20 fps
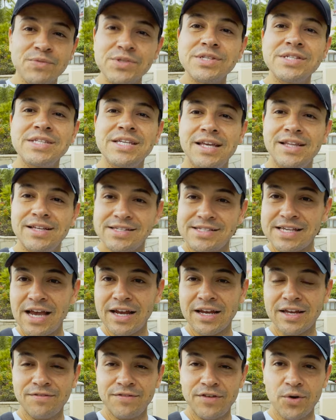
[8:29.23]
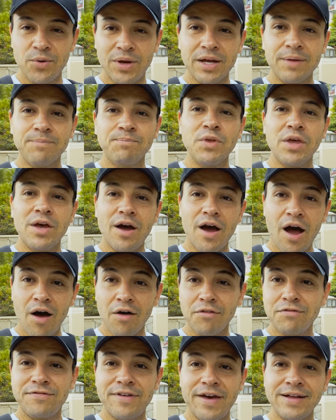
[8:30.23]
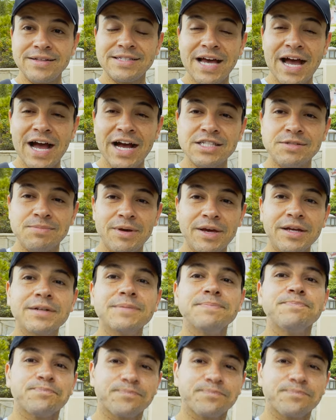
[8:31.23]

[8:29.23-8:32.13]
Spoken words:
See the second viewing of Fantasmic,